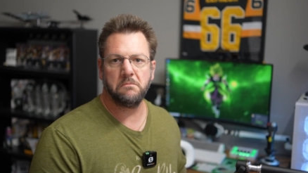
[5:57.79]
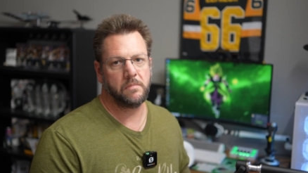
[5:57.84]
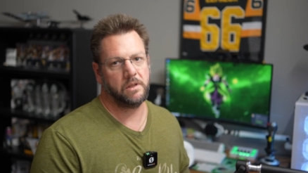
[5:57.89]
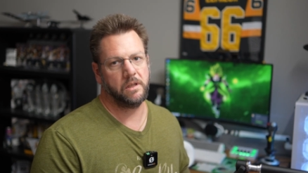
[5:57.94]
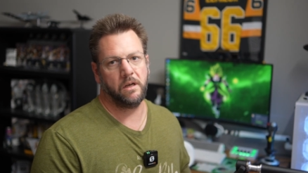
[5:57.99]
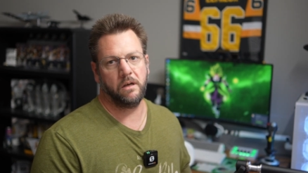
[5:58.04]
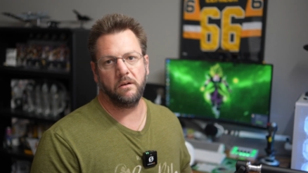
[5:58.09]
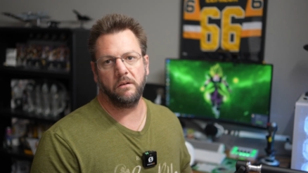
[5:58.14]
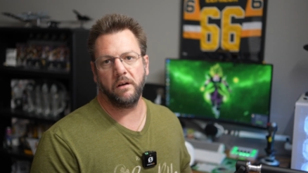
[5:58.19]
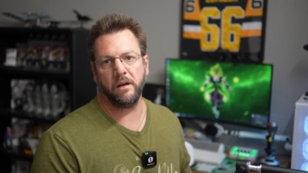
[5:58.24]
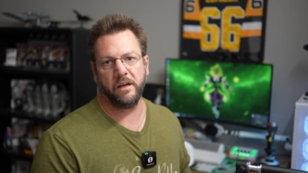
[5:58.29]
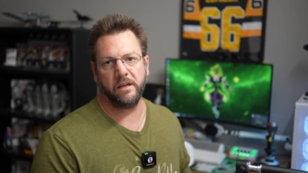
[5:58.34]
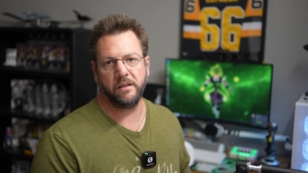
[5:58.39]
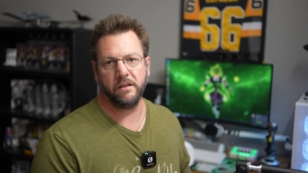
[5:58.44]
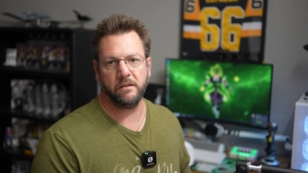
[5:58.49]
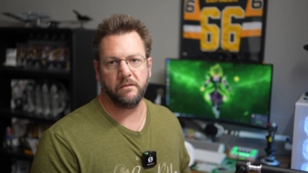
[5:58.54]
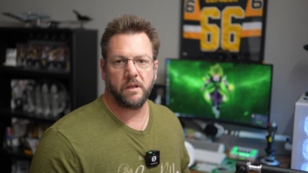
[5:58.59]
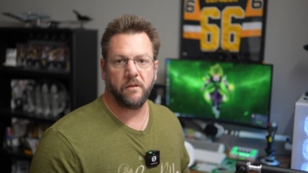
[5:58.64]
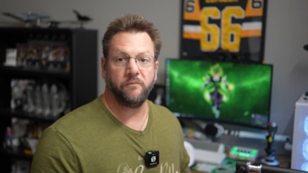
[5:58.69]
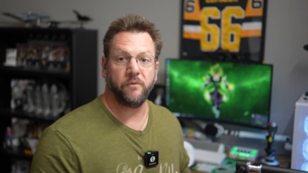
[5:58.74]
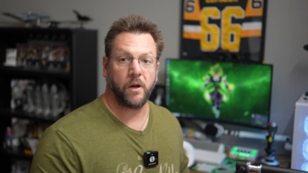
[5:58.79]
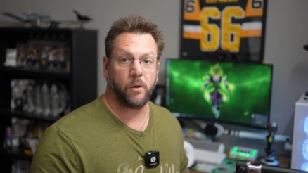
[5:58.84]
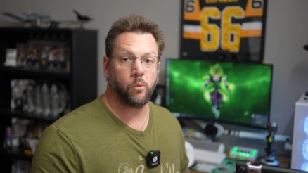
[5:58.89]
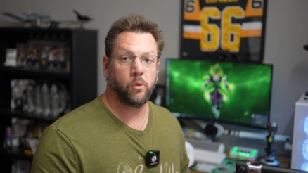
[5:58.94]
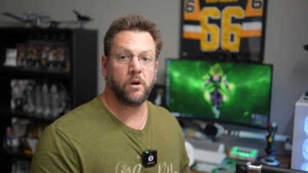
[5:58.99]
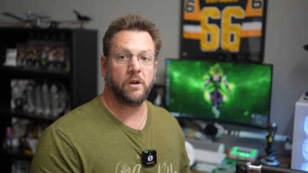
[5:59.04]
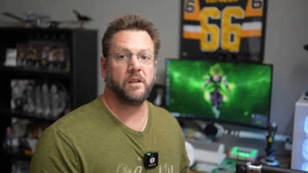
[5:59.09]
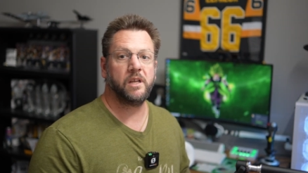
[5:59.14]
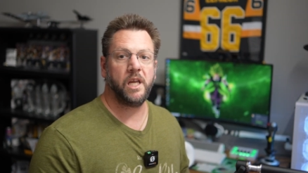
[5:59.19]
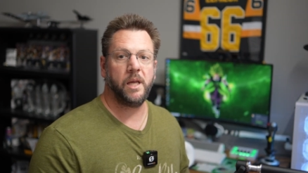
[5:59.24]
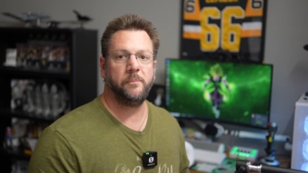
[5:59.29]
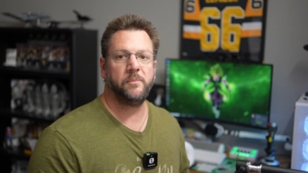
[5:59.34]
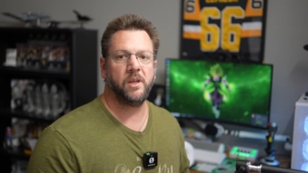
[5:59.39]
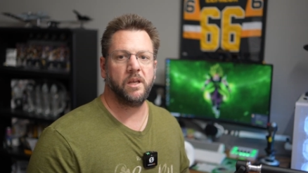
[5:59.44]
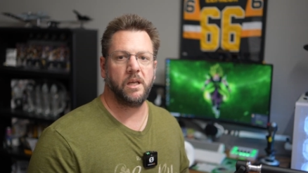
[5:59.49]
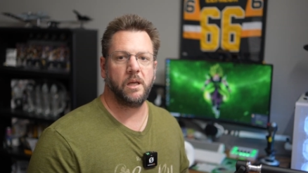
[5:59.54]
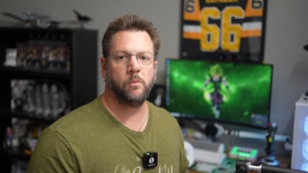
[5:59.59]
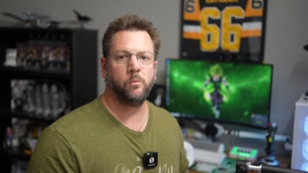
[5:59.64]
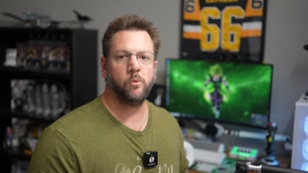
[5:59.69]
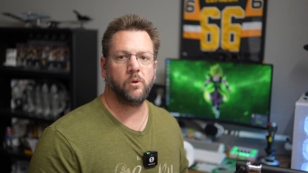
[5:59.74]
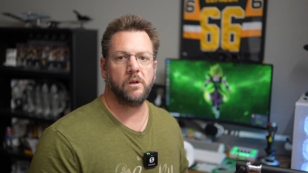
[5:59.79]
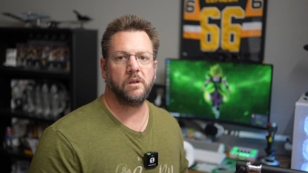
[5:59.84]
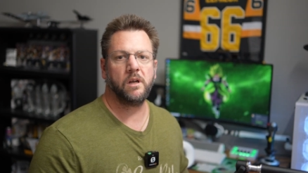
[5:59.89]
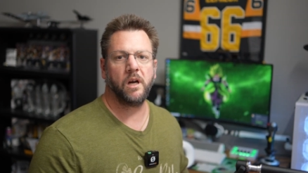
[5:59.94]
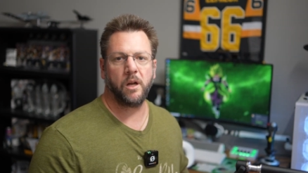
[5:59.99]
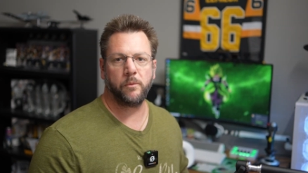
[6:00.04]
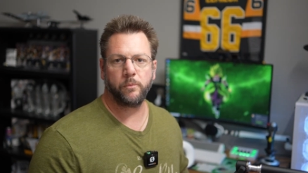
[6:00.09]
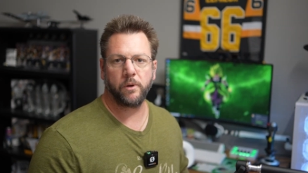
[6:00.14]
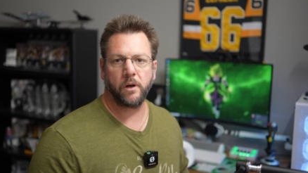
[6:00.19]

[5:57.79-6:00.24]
No, I don't. If I were to keep the M1, I'd